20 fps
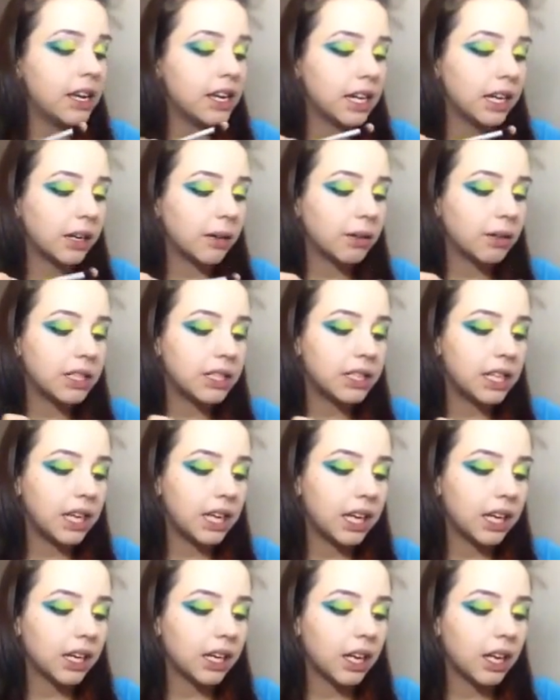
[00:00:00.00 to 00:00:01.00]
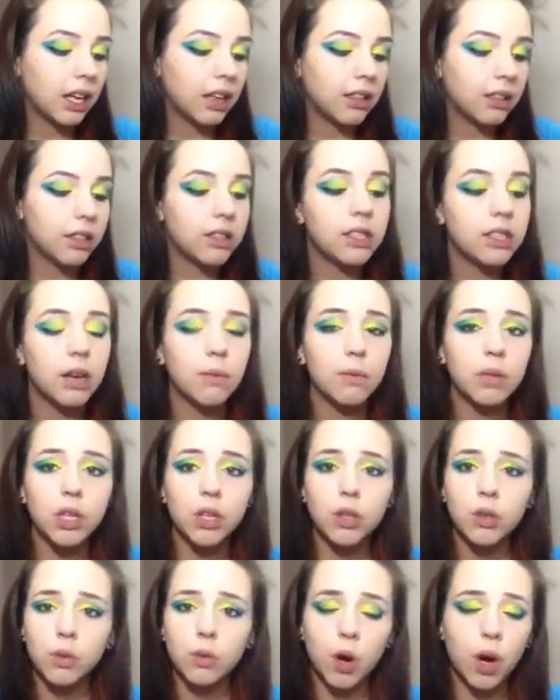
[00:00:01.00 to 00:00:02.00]
and I'm going to take
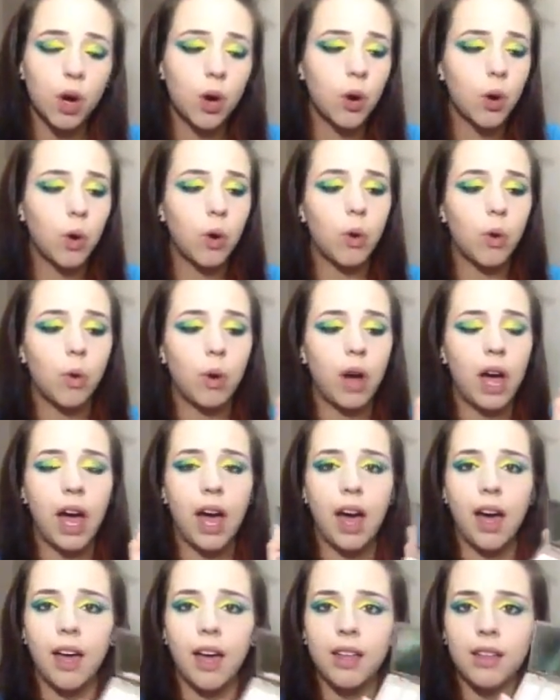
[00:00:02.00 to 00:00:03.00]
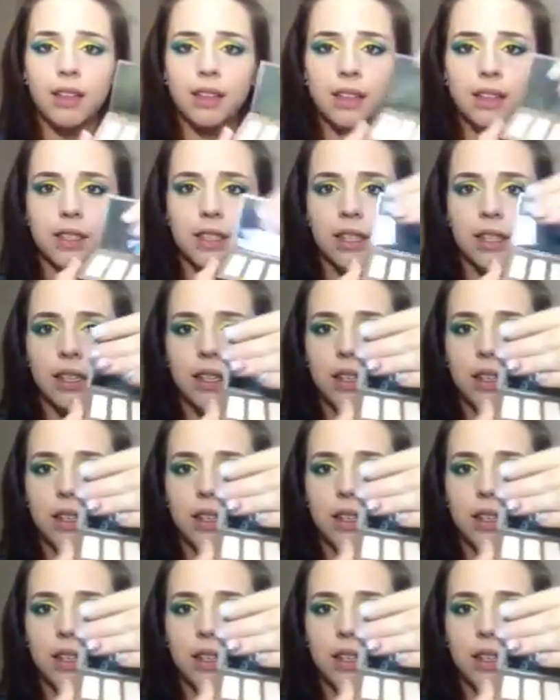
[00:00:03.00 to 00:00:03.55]
WOS.